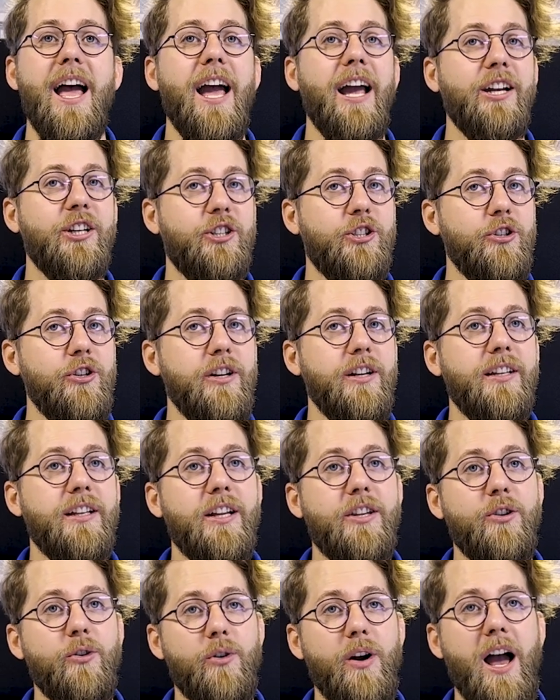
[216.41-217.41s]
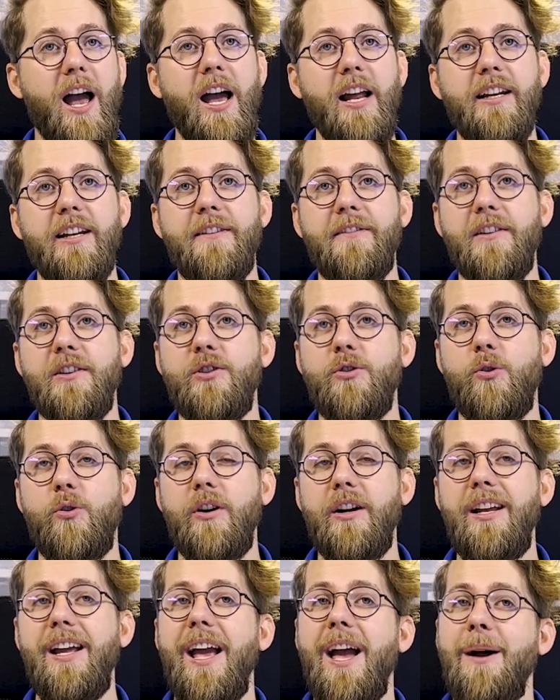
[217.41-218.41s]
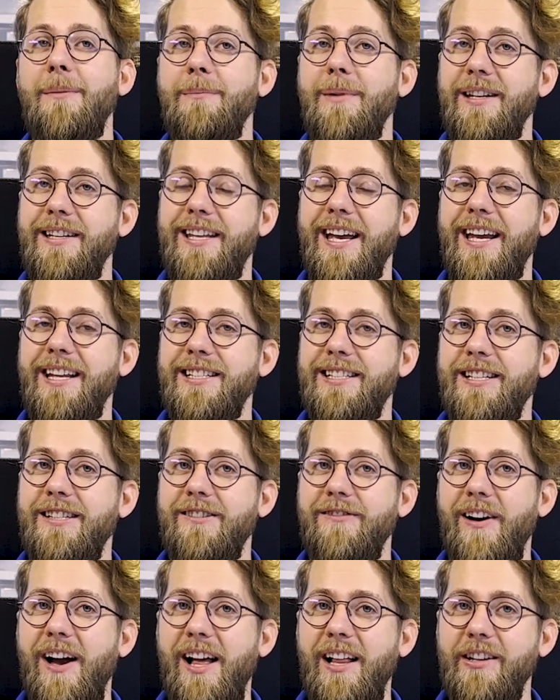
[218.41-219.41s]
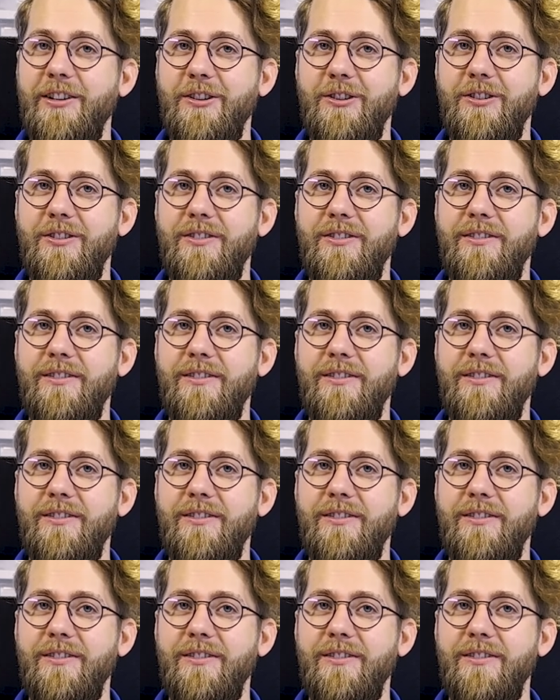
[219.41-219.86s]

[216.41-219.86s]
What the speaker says: ensuring that your ad inventory maintains its value.